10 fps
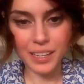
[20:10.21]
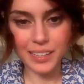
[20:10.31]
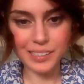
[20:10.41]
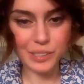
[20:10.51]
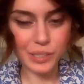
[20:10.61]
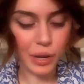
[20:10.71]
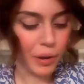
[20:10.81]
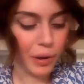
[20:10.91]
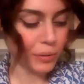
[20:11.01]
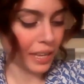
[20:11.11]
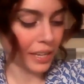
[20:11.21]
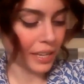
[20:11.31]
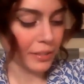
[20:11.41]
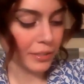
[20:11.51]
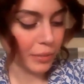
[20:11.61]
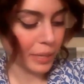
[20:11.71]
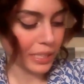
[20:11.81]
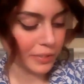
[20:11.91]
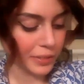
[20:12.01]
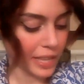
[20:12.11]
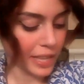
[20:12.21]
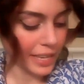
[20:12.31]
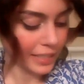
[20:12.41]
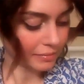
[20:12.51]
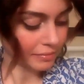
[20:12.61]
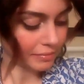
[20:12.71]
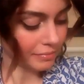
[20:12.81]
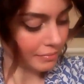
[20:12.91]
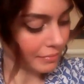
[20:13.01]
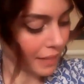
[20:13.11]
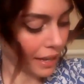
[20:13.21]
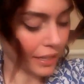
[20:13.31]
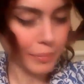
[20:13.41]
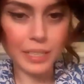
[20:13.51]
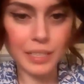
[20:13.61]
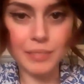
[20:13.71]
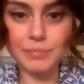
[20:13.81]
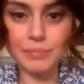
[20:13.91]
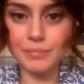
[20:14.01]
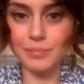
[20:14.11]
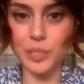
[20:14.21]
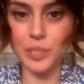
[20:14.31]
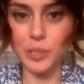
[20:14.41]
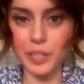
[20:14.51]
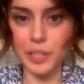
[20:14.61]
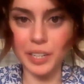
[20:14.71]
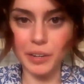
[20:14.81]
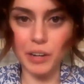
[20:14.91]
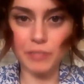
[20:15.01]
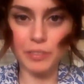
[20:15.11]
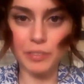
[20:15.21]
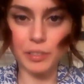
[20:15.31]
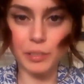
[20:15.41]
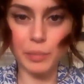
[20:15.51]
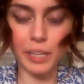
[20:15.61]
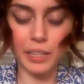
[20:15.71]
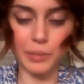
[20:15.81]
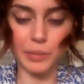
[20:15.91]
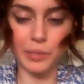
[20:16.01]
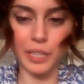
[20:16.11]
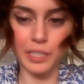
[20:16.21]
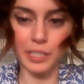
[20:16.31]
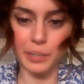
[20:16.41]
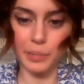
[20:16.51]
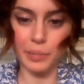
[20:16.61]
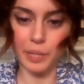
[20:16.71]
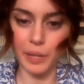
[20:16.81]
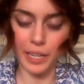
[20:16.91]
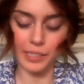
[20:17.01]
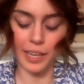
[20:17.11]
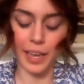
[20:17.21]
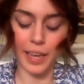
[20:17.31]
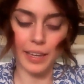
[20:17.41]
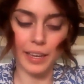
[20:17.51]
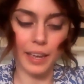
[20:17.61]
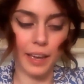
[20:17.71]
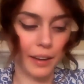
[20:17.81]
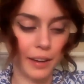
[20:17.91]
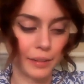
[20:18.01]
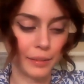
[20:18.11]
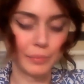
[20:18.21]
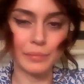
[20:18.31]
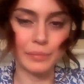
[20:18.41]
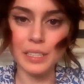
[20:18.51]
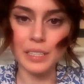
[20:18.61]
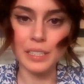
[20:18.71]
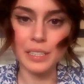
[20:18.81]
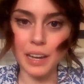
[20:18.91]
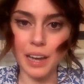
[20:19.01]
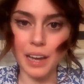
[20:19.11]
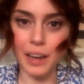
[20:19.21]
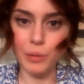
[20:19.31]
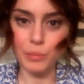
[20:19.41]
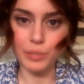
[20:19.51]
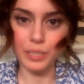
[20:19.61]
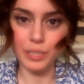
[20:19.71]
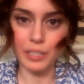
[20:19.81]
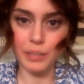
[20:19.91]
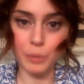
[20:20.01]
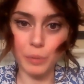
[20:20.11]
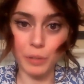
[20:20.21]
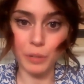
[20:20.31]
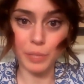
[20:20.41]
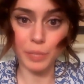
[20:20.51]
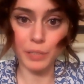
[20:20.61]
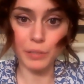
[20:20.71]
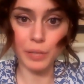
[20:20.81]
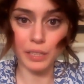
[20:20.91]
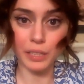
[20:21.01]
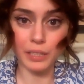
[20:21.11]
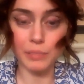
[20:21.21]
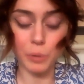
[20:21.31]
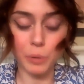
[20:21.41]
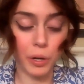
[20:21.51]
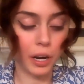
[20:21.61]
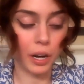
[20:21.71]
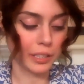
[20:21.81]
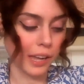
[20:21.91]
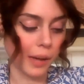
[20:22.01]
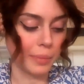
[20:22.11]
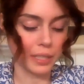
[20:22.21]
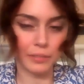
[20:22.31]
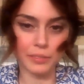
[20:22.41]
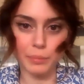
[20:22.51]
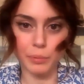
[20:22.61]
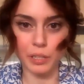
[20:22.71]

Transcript: So thank you so much for like letting me chew your ear off for a little bit. It was great to hear what you had to say. I hope to hear more from you and more on the topic of deep water